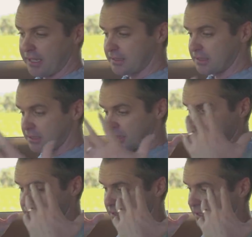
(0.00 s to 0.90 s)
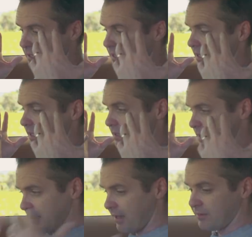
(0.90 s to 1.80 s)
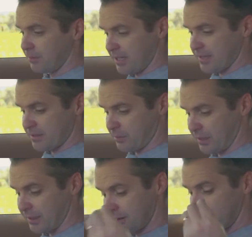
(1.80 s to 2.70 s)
It's a lovely place to be.